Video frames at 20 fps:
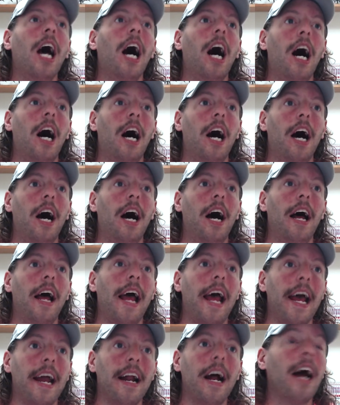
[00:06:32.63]
Uh,
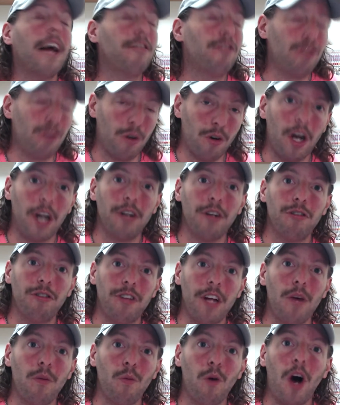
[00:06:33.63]
and I sort of
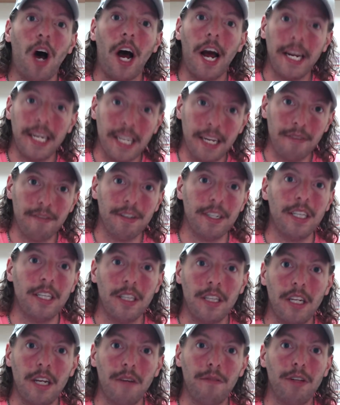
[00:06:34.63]
understand why, given
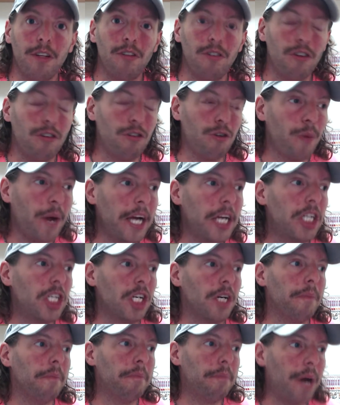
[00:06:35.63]
given the
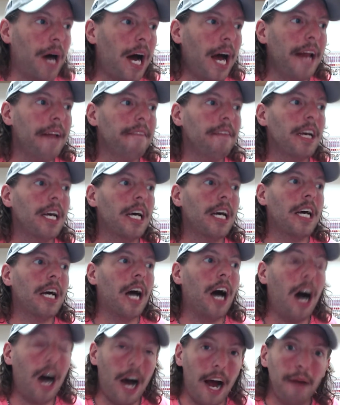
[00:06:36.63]
situation. But
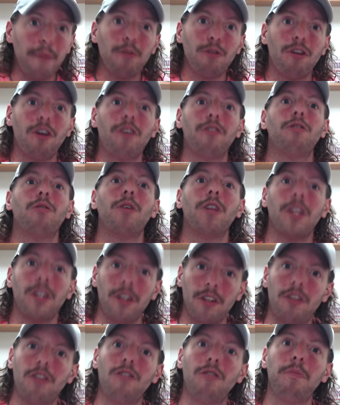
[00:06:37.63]
I was also a
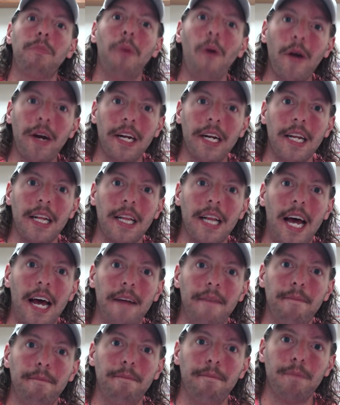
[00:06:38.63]
little disappointed in that.
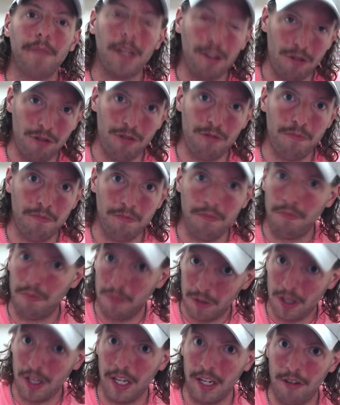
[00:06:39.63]
Let's
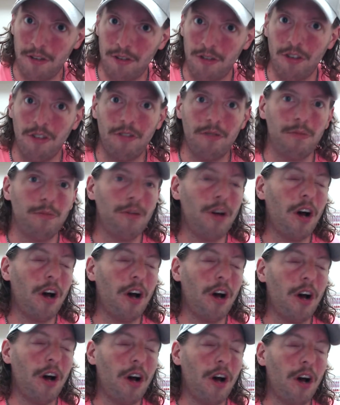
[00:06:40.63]
let's just talk
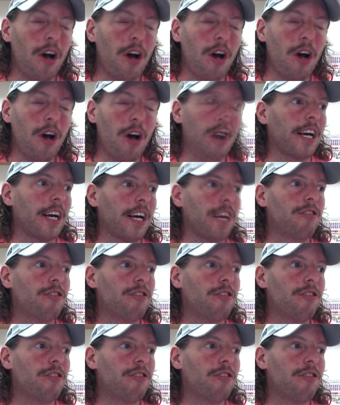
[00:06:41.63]
about that for a second.